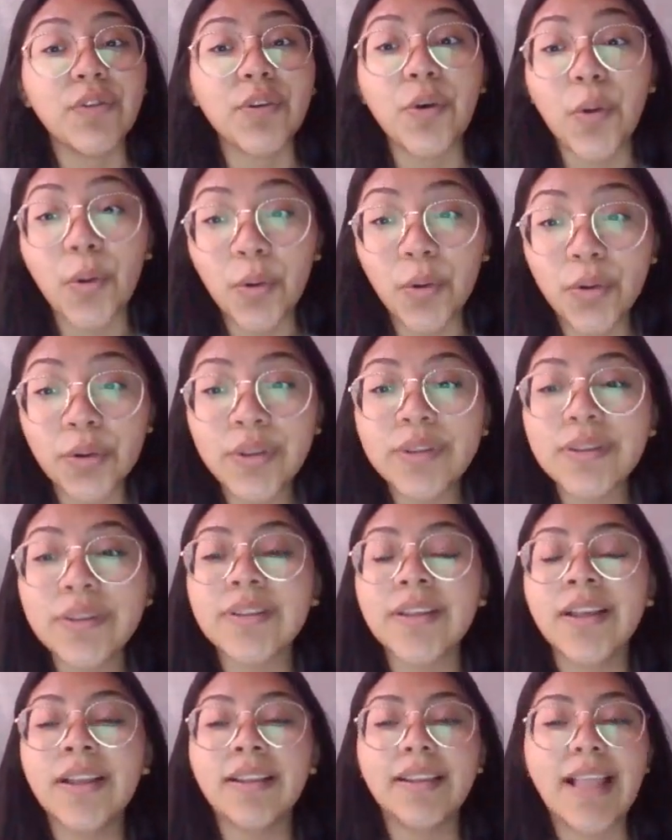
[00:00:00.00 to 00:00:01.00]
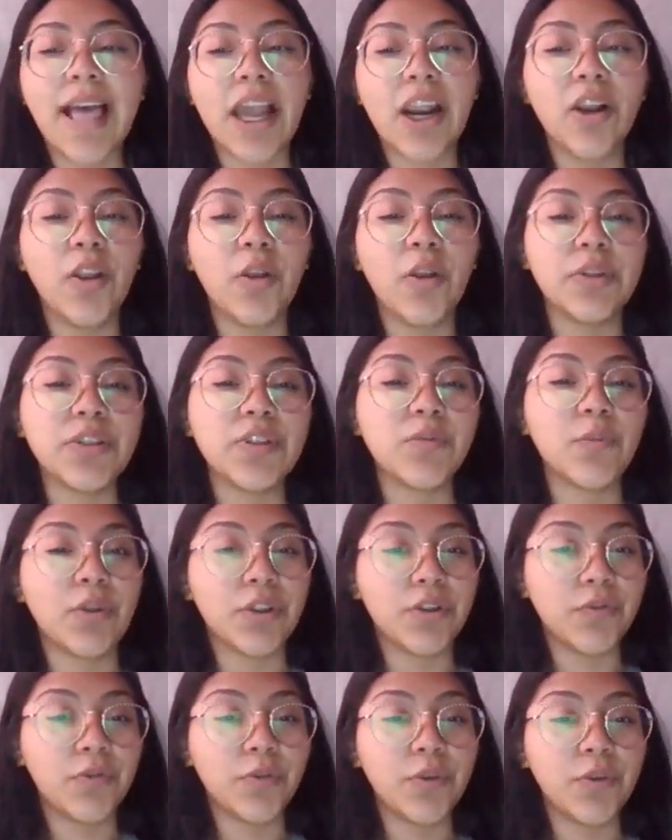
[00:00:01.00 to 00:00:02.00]
of the goals. That alone is
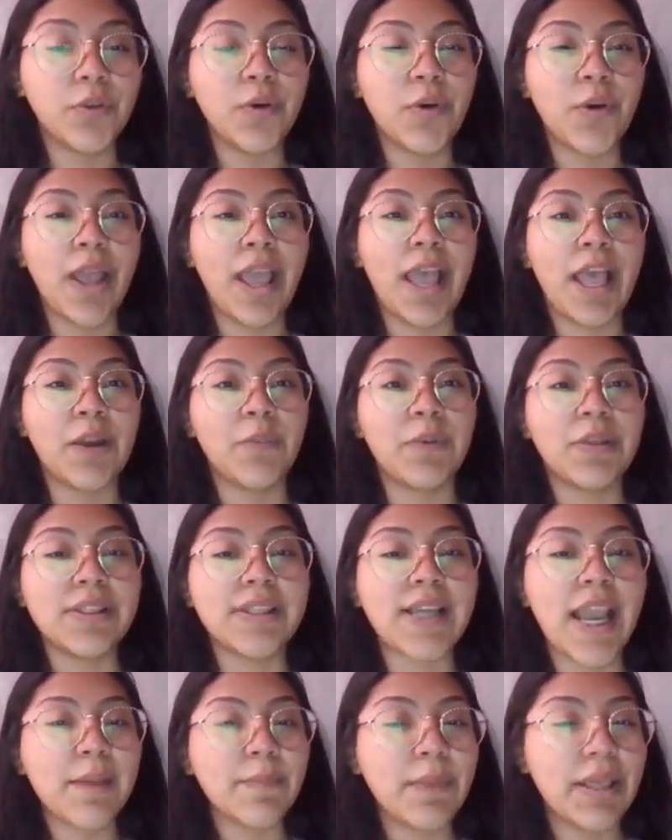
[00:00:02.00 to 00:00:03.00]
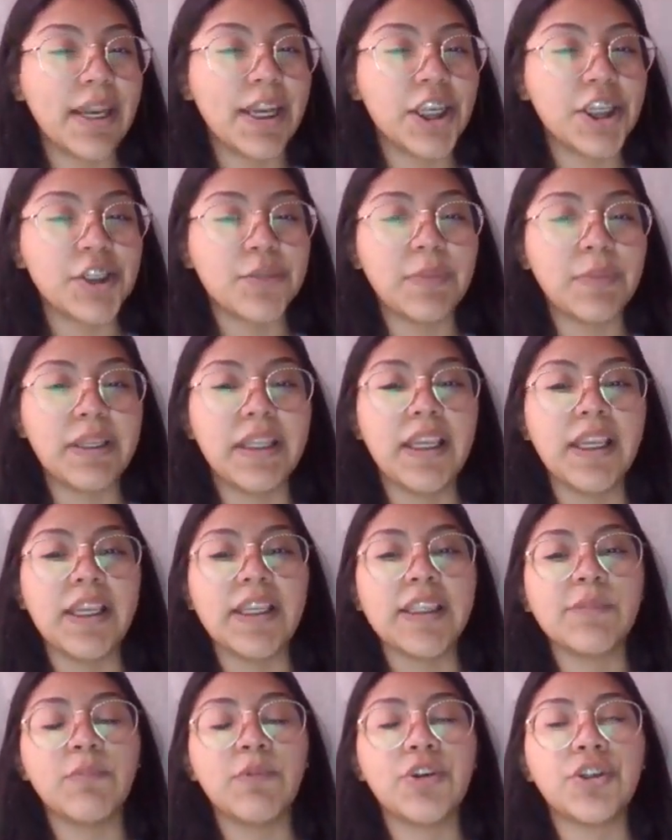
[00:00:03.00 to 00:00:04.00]
wonderful. And with time management, it
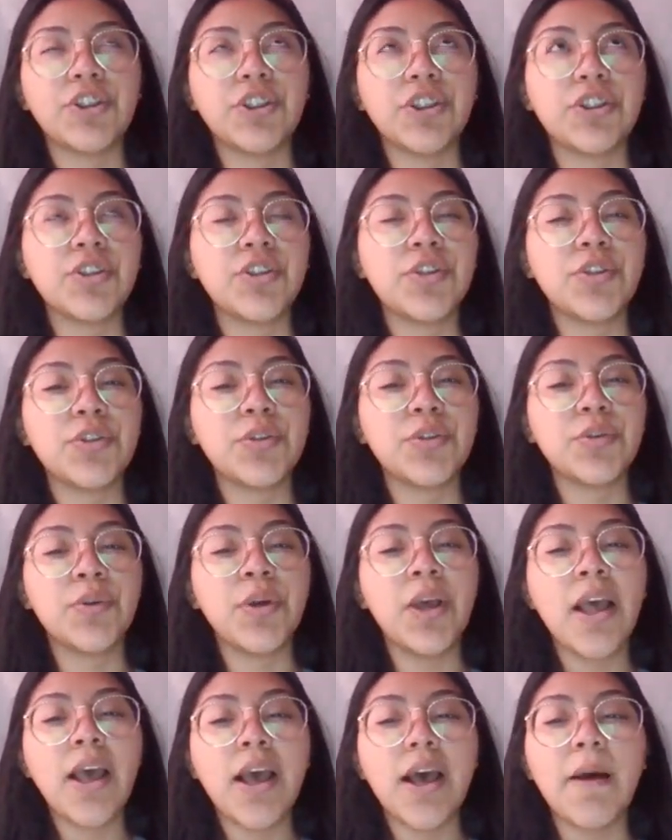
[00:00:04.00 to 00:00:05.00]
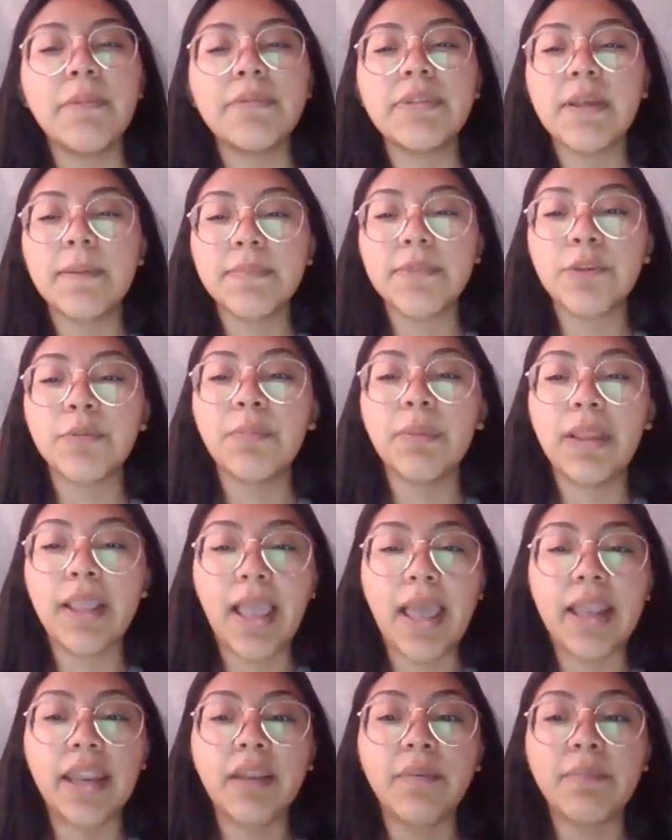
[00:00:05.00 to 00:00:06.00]
is more just to attempt to
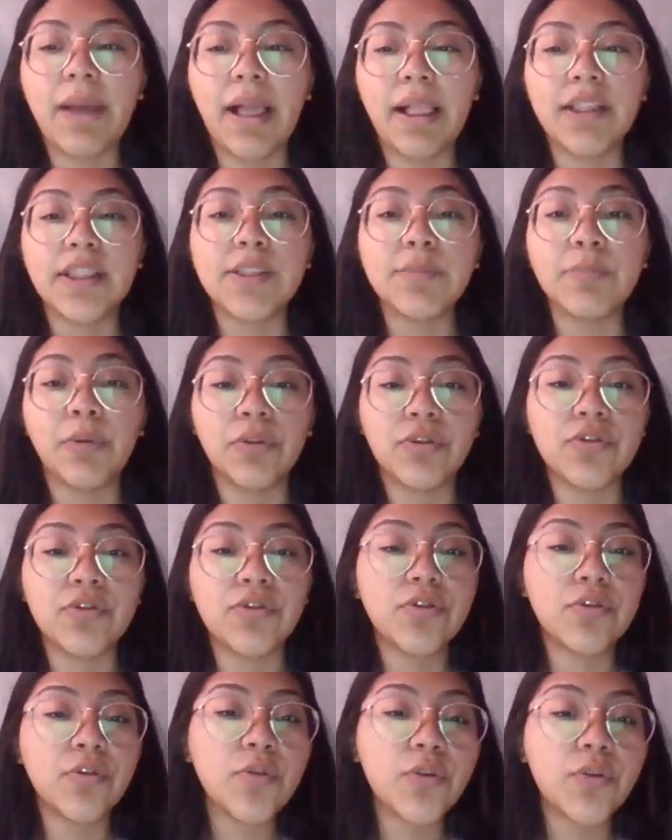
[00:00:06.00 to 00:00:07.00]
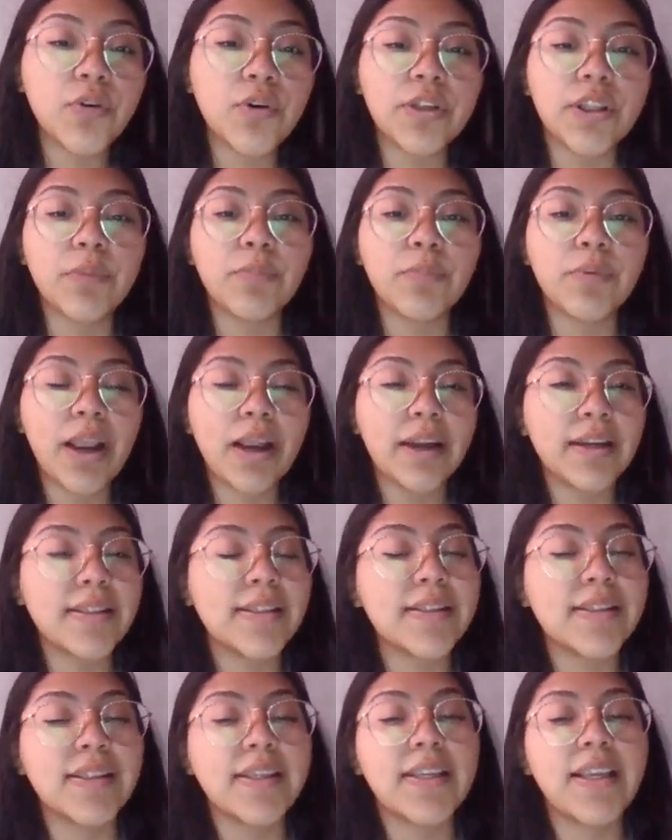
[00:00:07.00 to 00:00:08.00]
plan and balance both the school and the
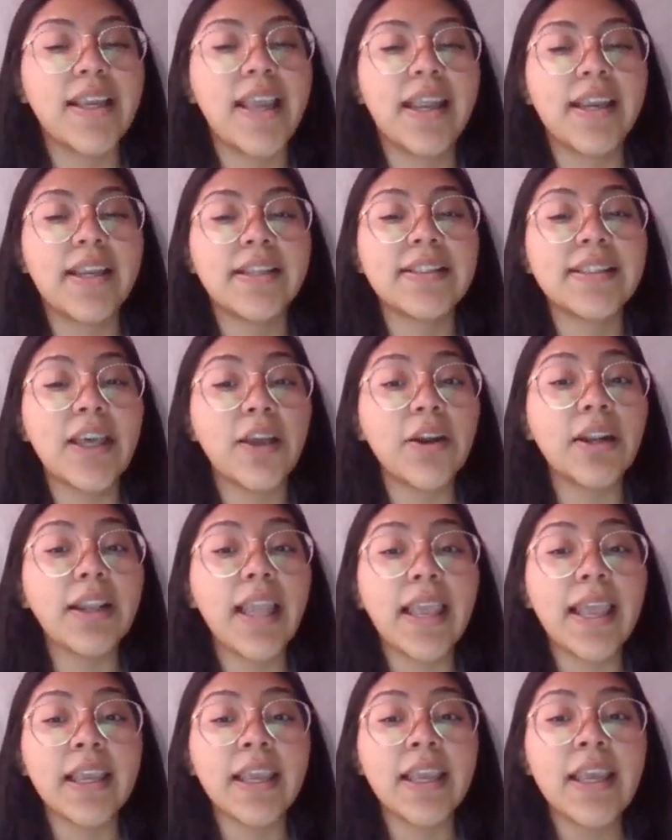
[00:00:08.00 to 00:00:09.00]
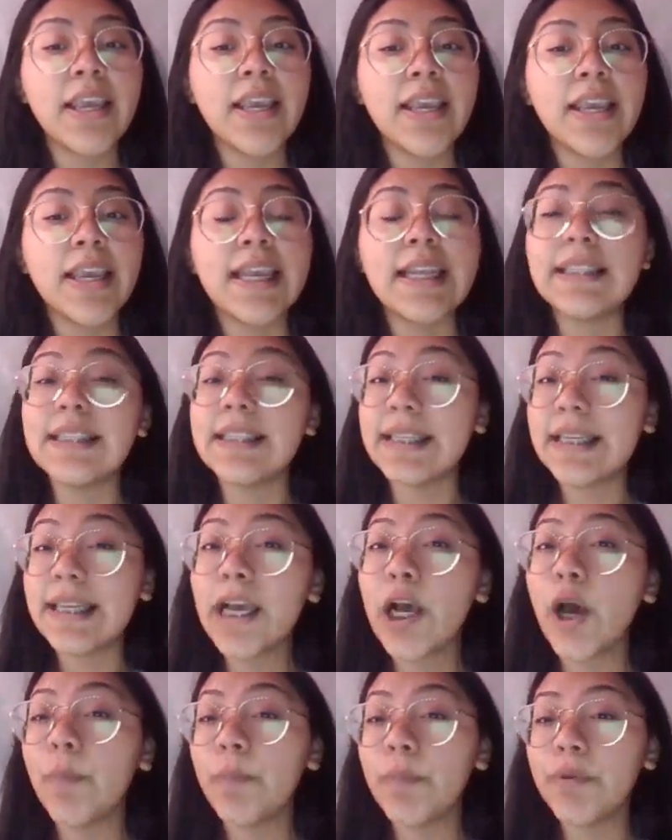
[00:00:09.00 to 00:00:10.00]
pregnancy. And it sounded like it did
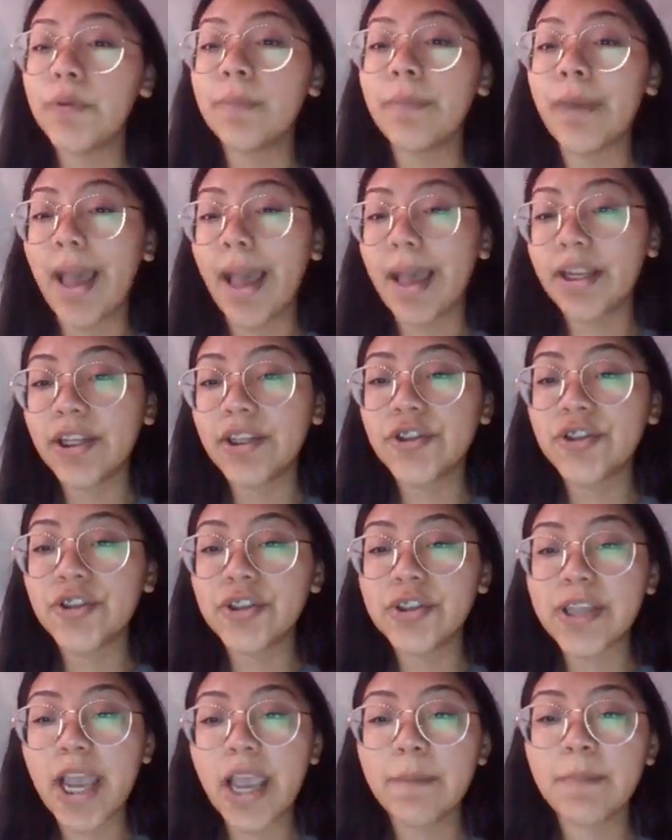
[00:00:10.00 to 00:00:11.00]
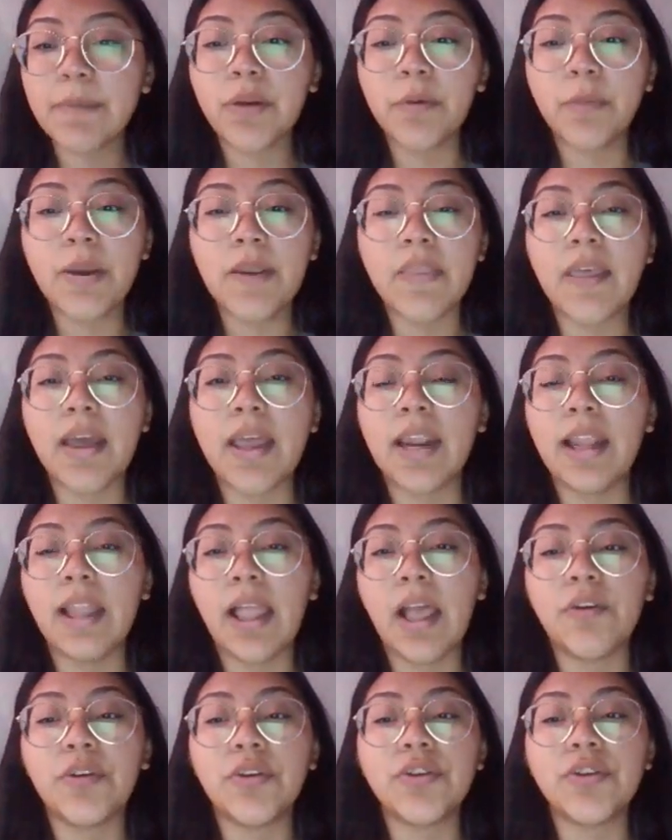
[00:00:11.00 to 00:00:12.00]
help you manage your time in a way that
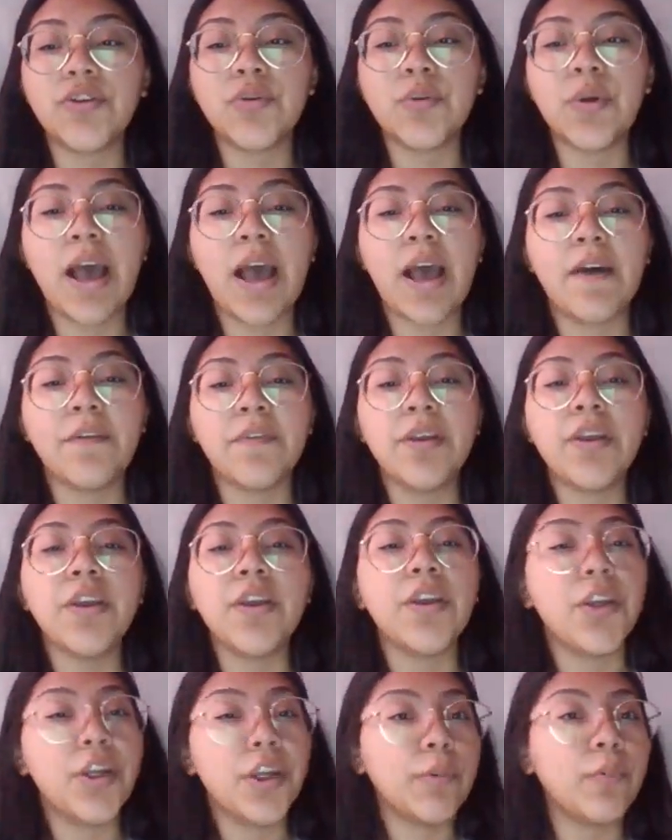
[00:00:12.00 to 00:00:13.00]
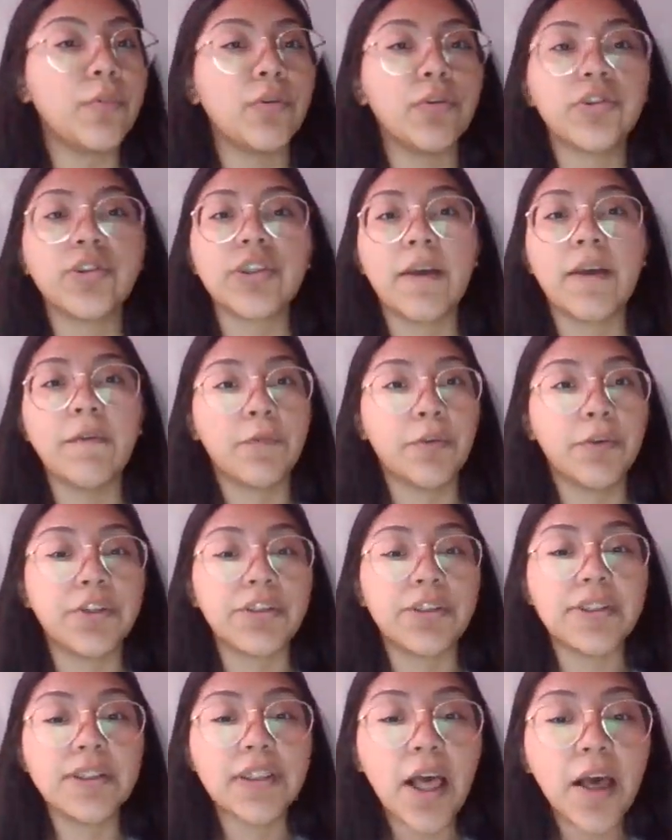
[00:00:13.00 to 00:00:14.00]
allowed you to have, more time for
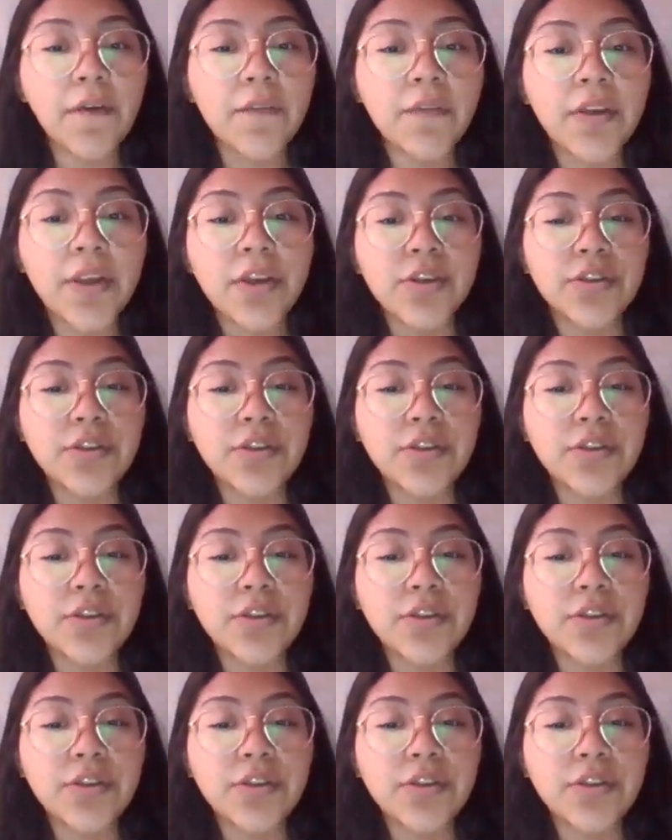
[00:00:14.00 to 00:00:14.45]
yourself.